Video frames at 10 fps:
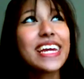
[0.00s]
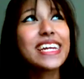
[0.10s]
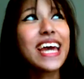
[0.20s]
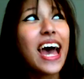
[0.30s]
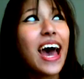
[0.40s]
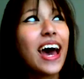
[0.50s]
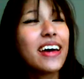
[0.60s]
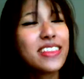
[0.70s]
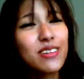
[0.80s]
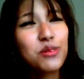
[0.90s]
And
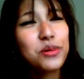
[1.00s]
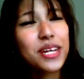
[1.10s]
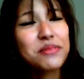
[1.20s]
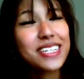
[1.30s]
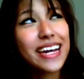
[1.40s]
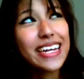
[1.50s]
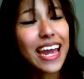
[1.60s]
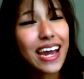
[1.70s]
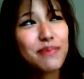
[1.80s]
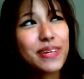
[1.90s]
this was when I was kind
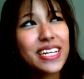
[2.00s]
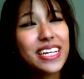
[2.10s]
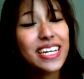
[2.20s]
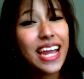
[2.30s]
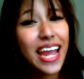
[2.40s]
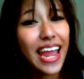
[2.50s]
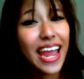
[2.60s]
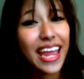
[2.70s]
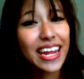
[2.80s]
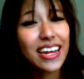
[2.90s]
of happy,
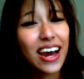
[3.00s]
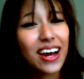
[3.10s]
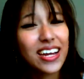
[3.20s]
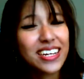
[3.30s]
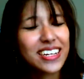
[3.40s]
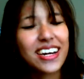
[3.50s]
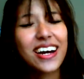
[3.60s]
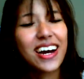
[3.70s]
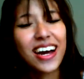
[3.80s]
and I